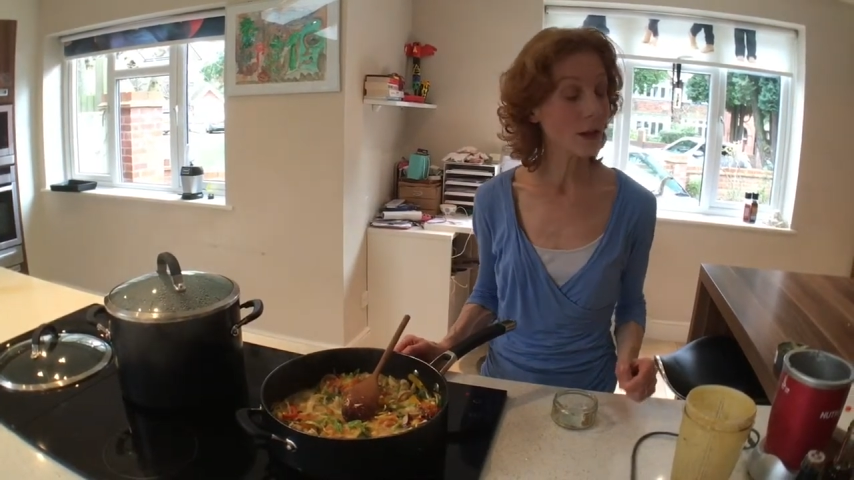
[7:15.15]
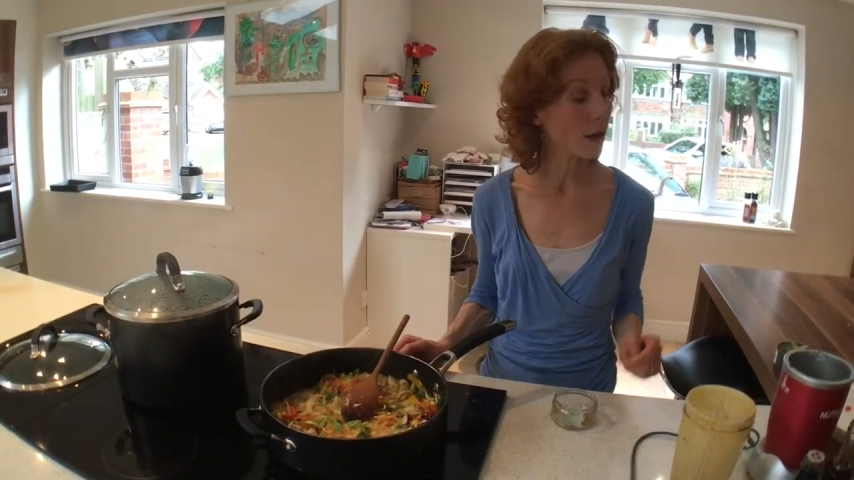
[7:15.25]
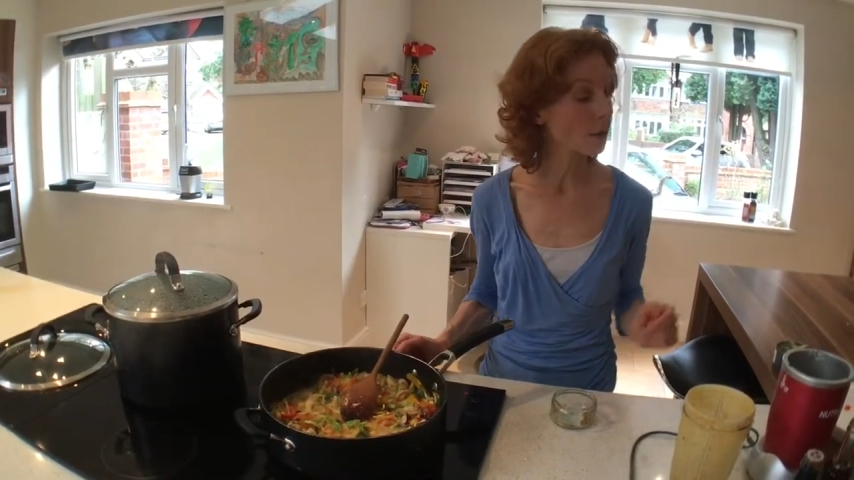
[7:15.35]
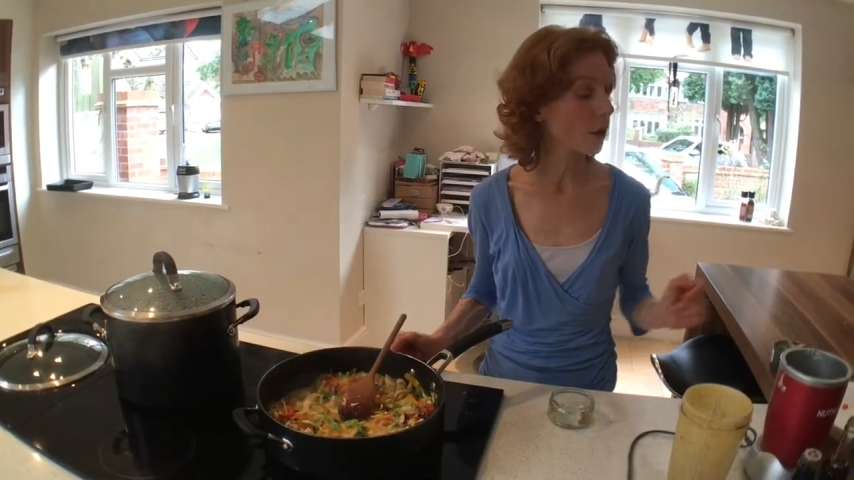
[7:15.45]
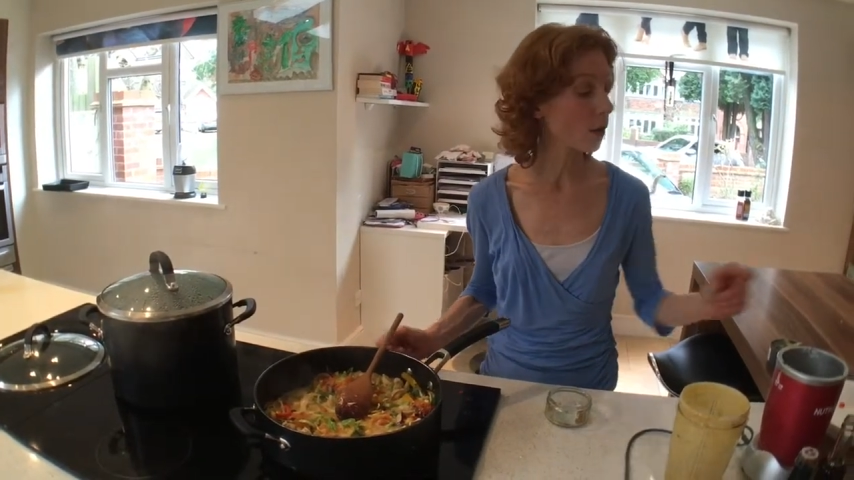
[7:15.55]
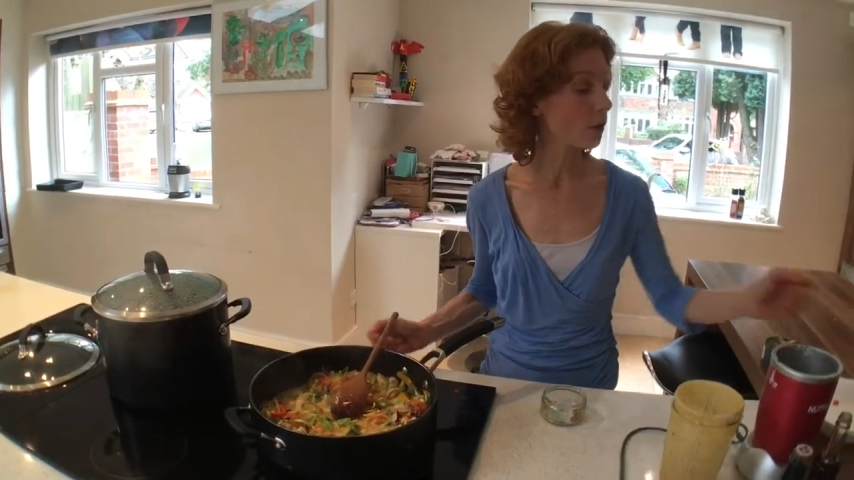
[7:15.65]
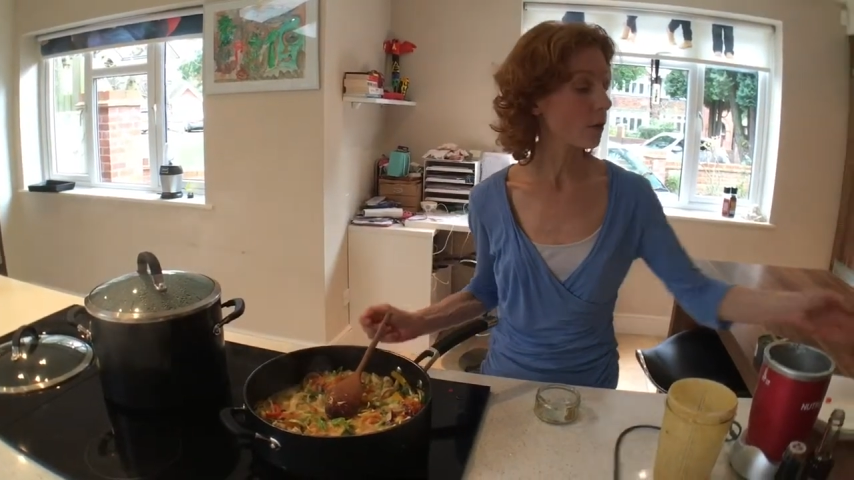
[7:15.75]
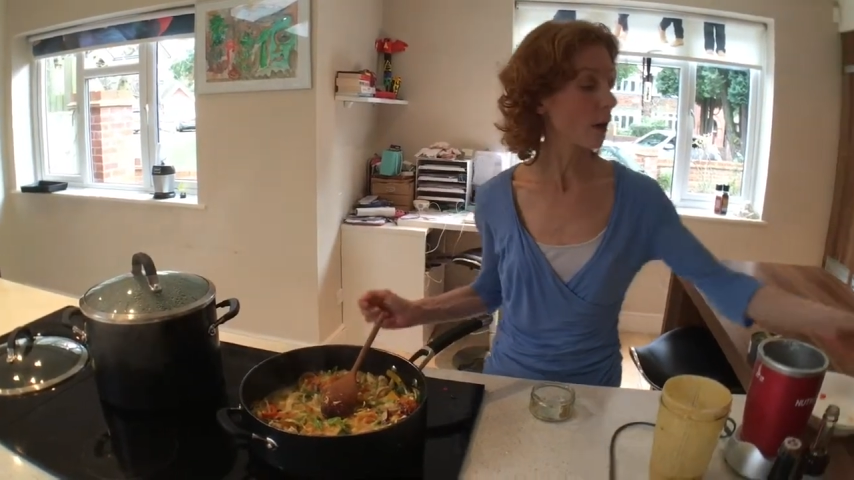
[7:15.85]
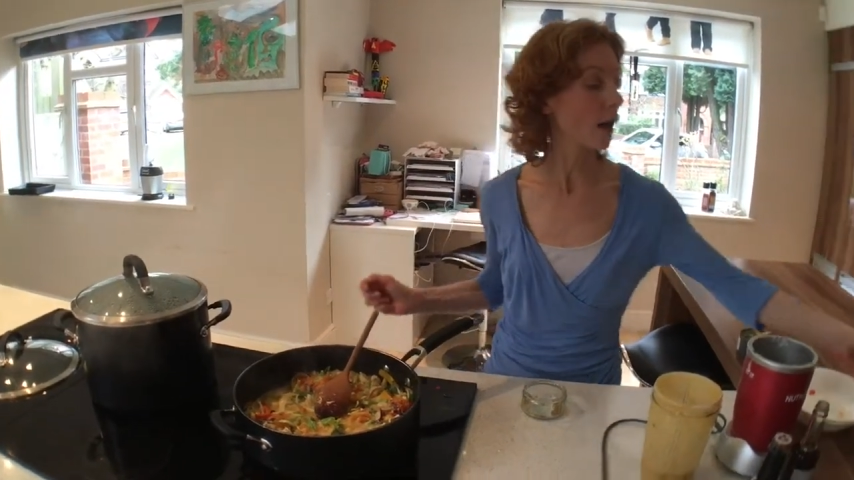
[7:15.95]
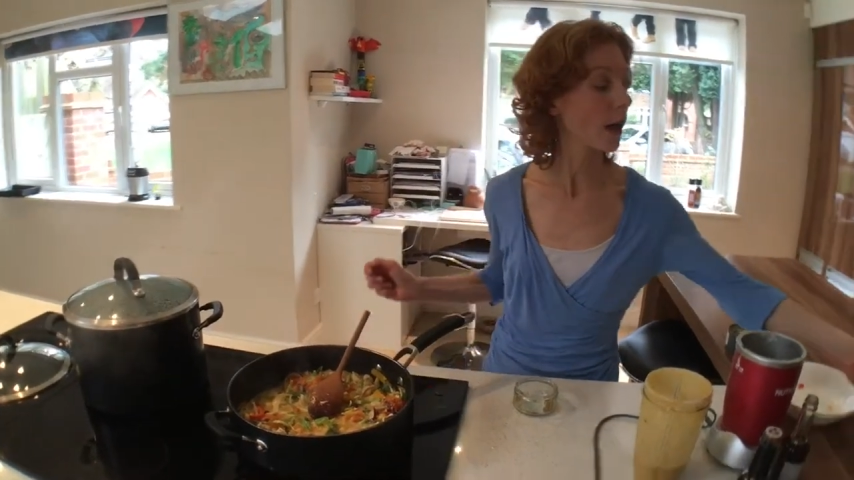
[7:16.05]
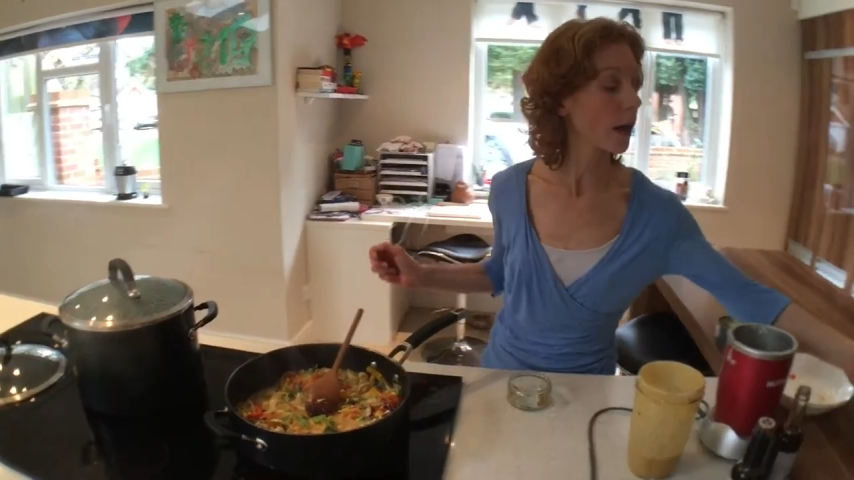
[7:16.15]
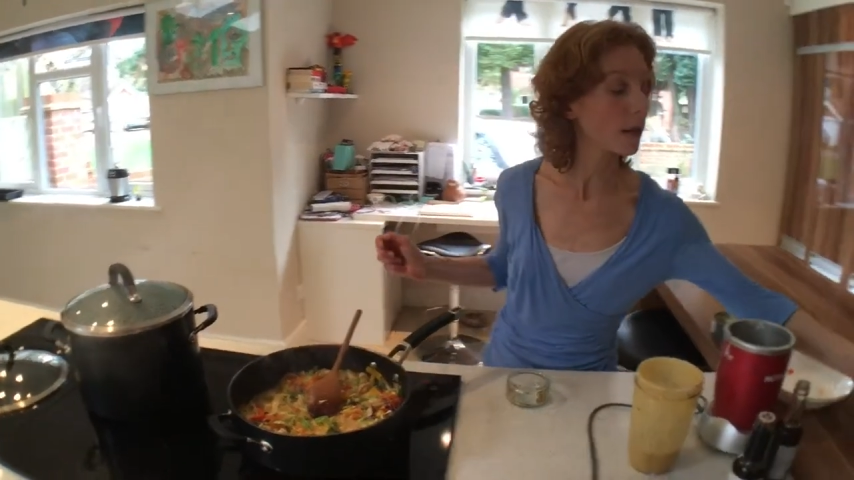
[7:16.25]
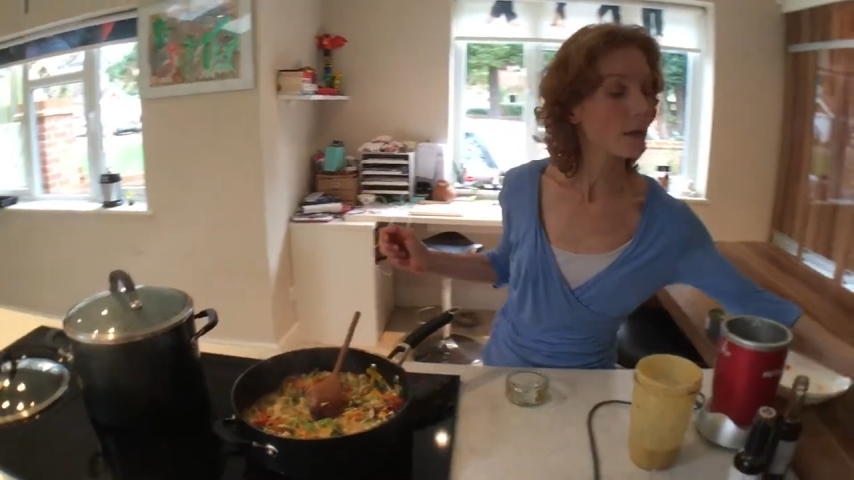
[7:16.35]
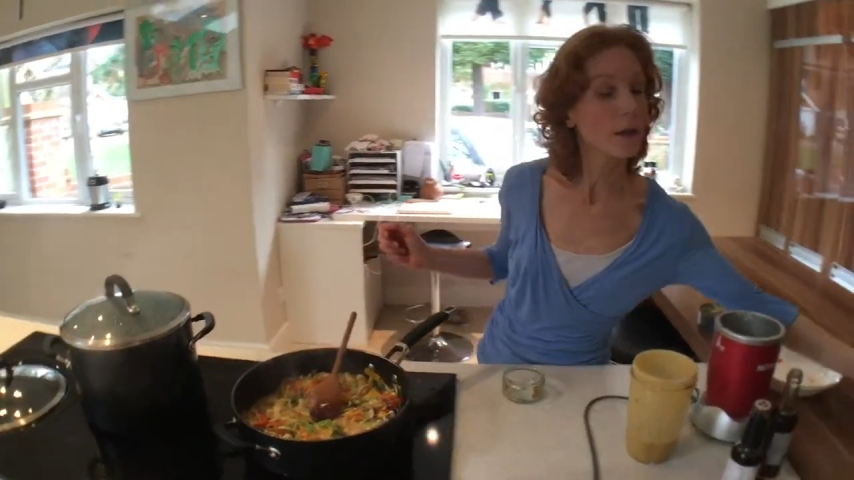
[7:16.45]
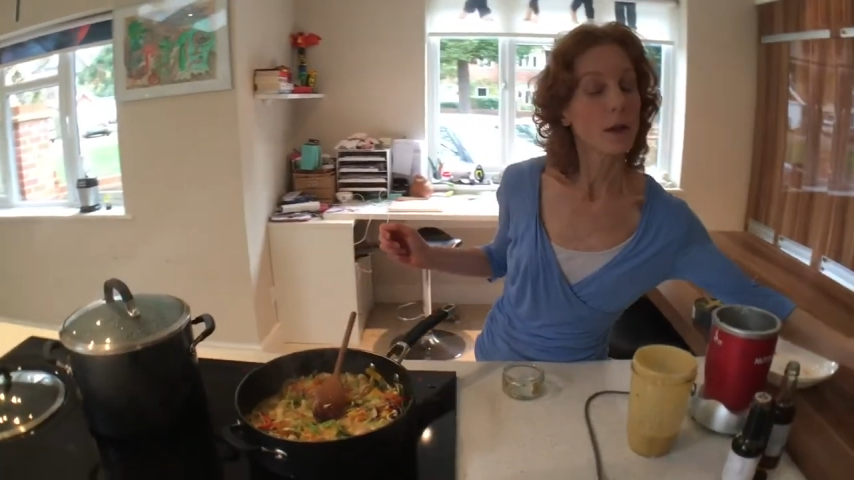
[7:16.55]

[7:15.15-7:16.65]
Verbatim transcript: and I'm going to add